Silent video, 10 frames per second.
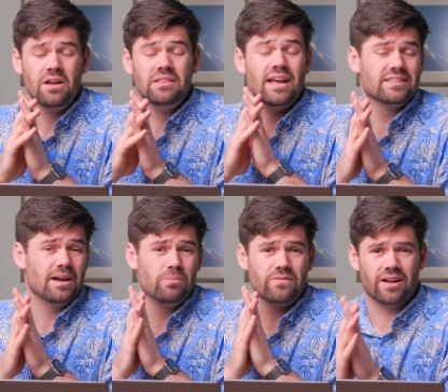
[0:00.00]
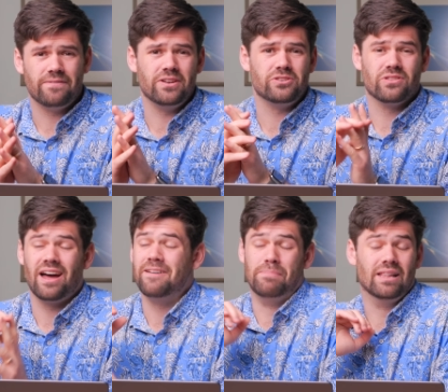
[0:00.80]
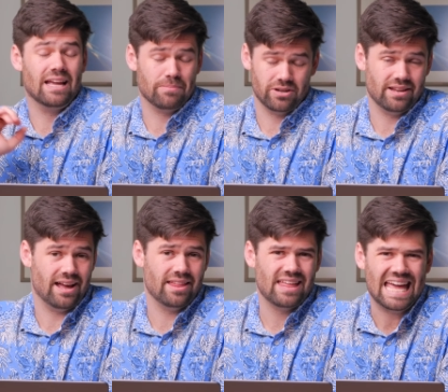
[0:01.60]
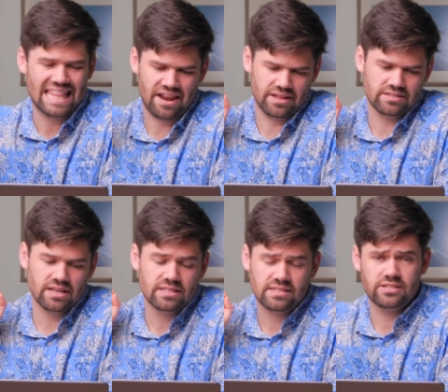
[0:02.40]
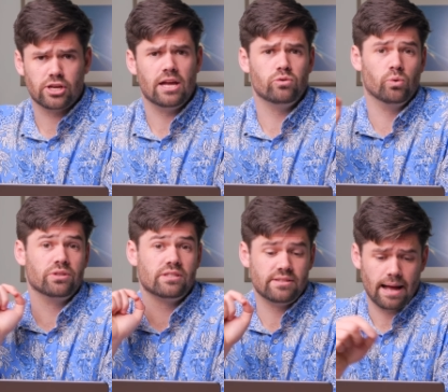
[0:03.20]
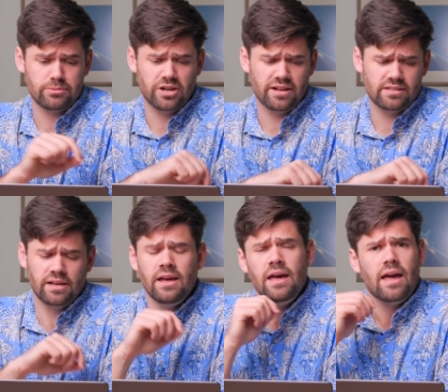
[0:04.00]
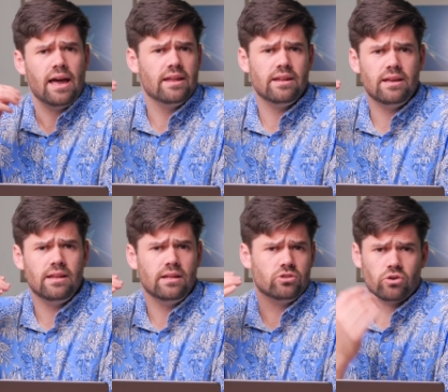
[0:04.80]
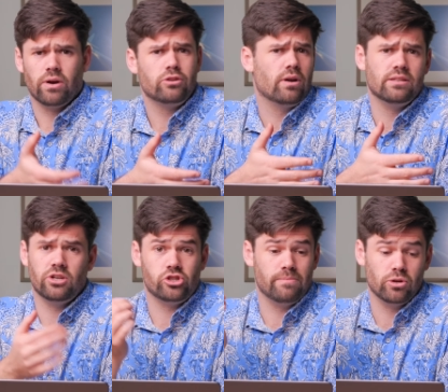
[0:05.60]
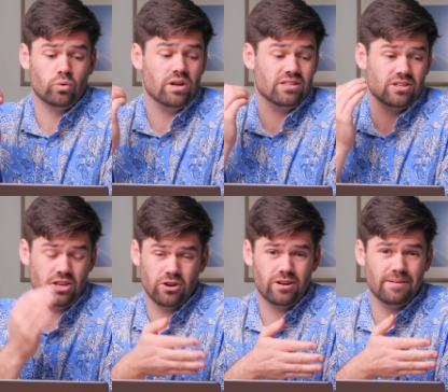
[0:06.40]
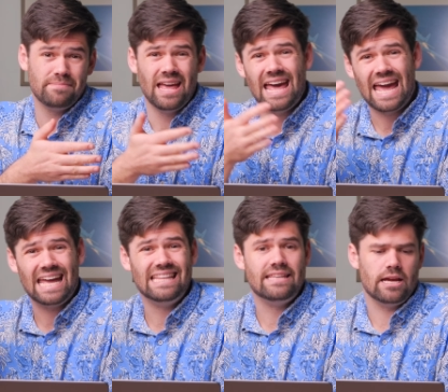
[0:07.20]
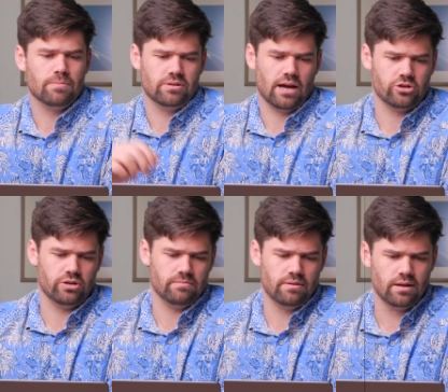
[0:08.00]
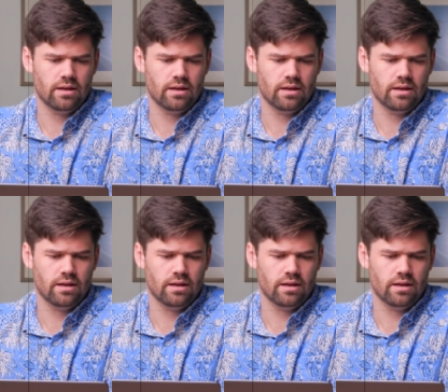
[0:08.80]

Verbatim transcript: Next up, we've got a feature that I've belabored to death, and that is scheduled snapshots. And it is a great transition between security and data protection.